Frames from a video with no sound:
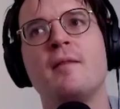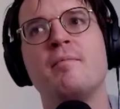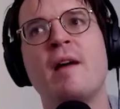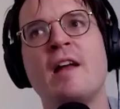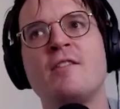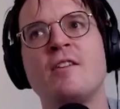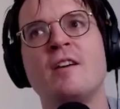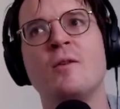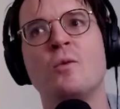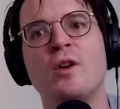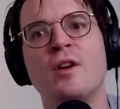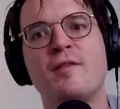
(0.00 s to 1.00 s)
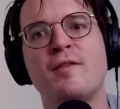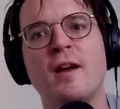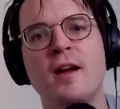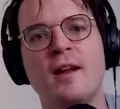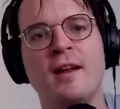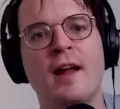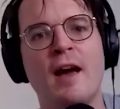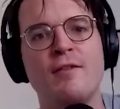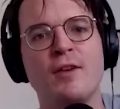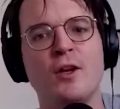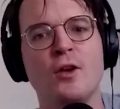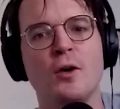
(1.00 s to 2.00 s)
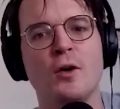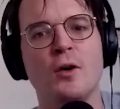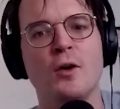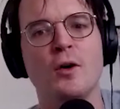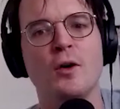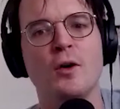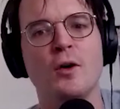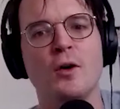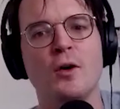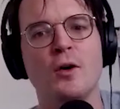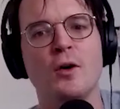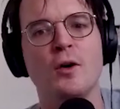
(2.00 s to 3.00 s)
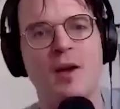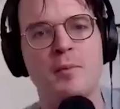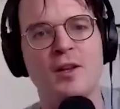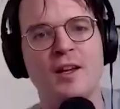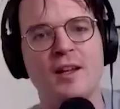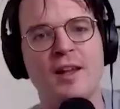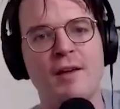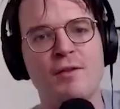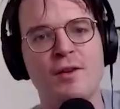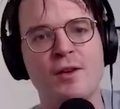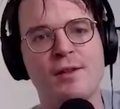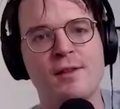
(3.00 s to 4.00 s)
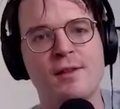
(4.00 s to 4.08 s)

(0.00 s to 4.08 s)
imagine it would have felt having your birthday on September the 11th.